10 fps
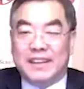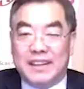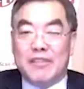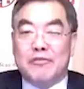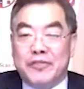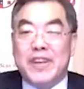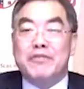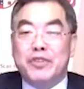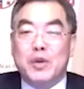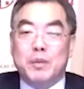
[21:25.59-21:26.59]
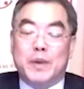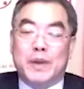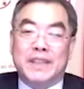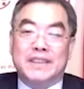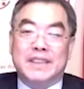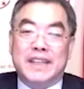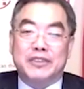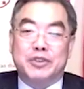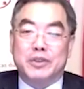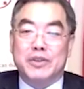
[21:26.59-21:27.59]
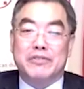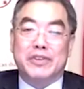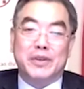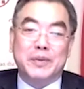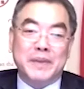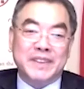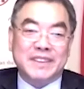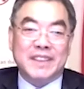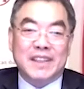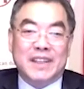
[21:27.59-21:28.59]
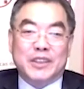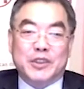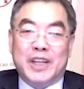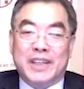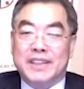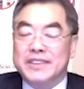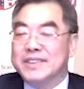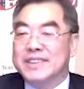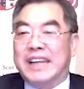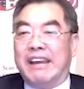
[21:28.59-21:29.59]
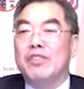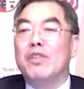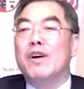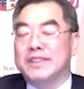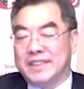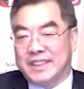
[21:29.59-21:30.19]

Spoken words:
a favorable international environment, China just cannot